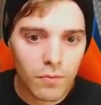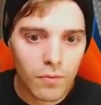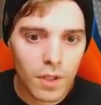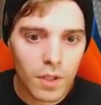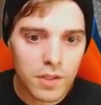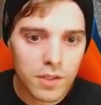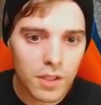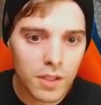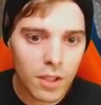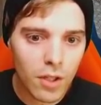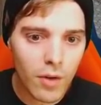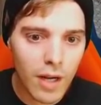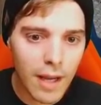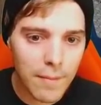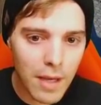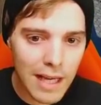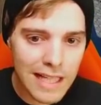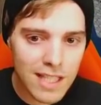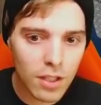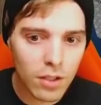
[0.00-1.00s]
Cinderace,
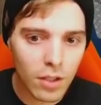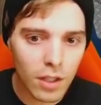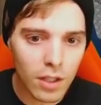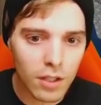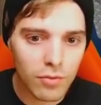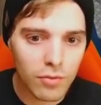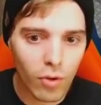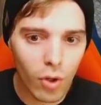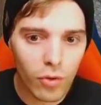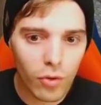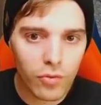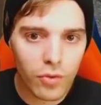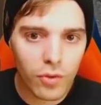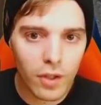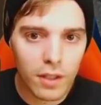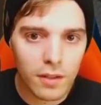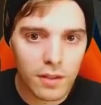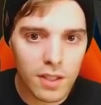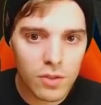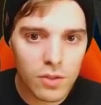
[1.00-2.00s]
I'm actually going to evolve
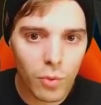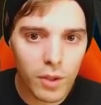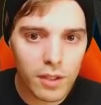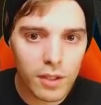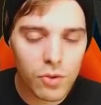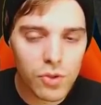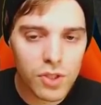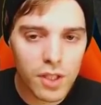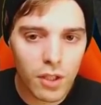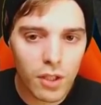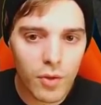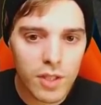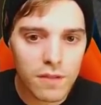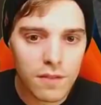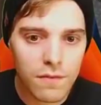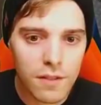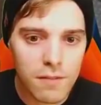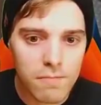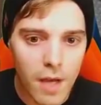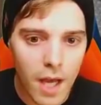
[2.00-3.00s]
this one into Cinderace
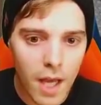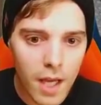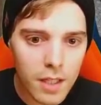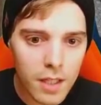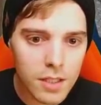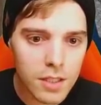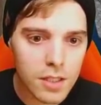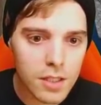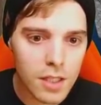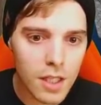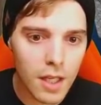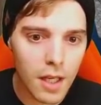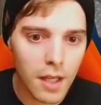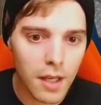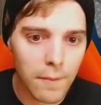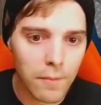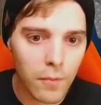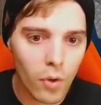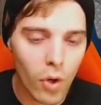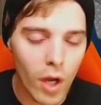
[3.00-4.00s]
VMAX,
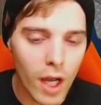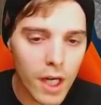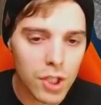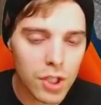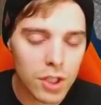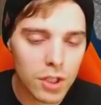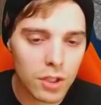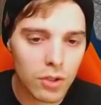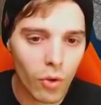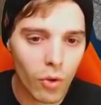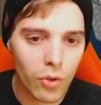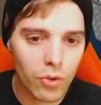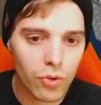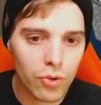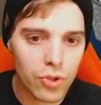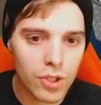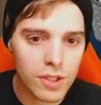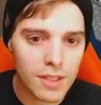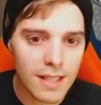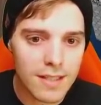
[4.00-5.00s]
and I'm actually going
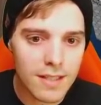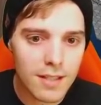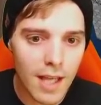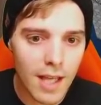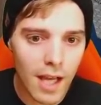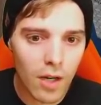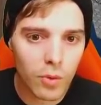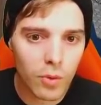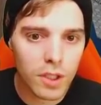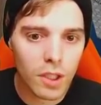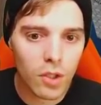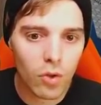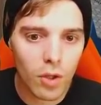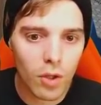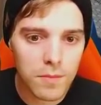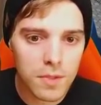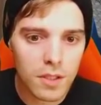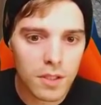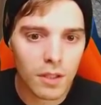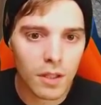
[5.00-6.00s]
to just attack with the
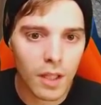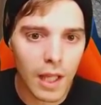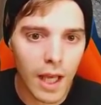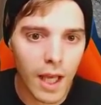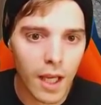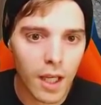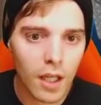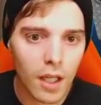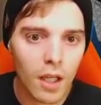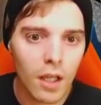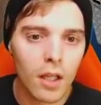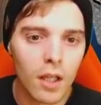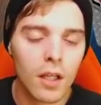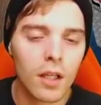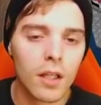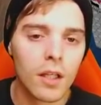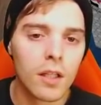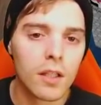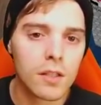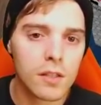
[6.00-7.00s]
Crimson Lag
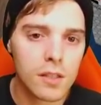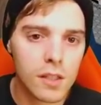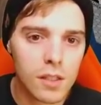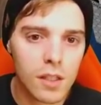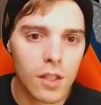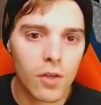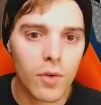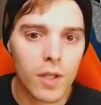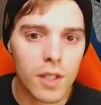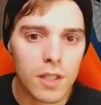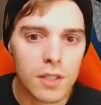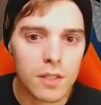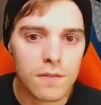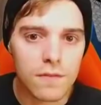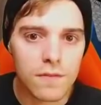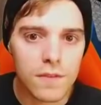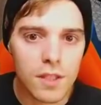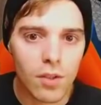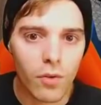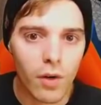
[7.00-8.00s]
Cinderace
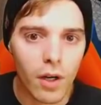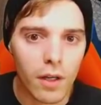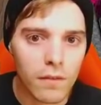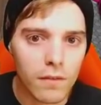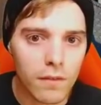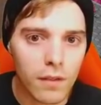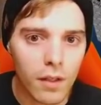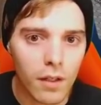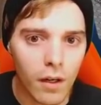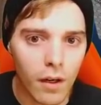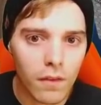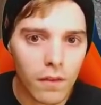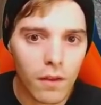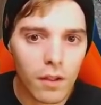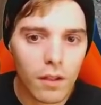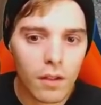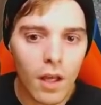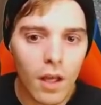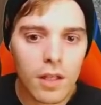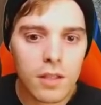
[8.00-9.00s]
V right there. I
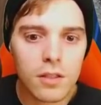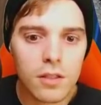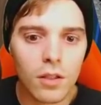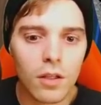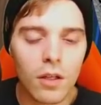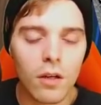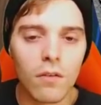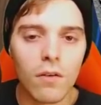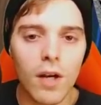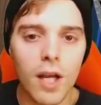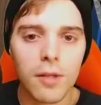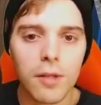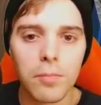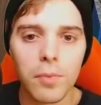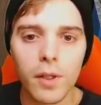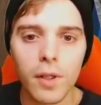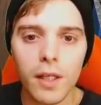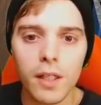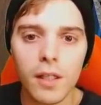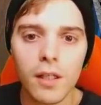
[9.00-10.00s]
think that is the correct
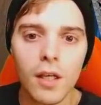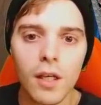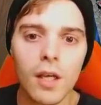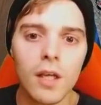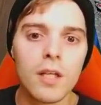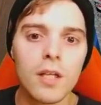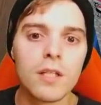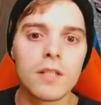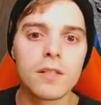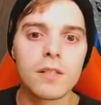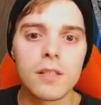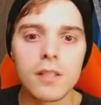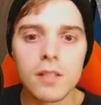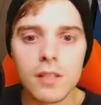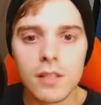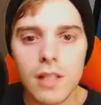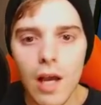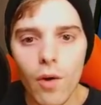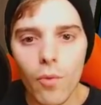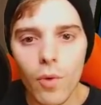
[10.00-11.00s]
play,
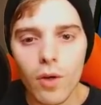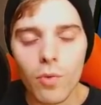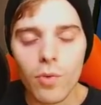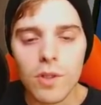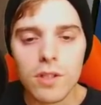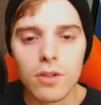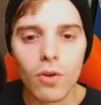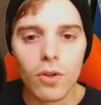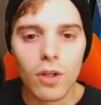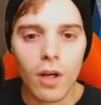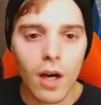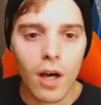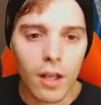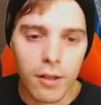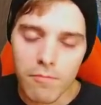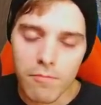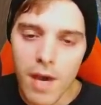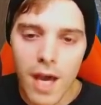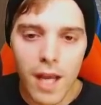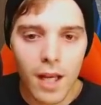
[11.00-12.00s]
since that way we don't
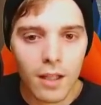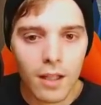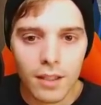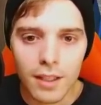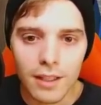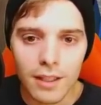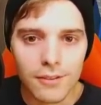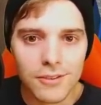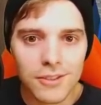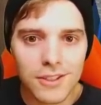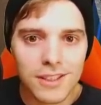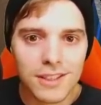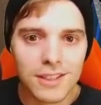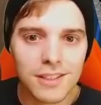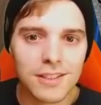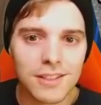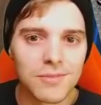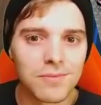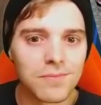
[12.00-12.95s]
automatically lose.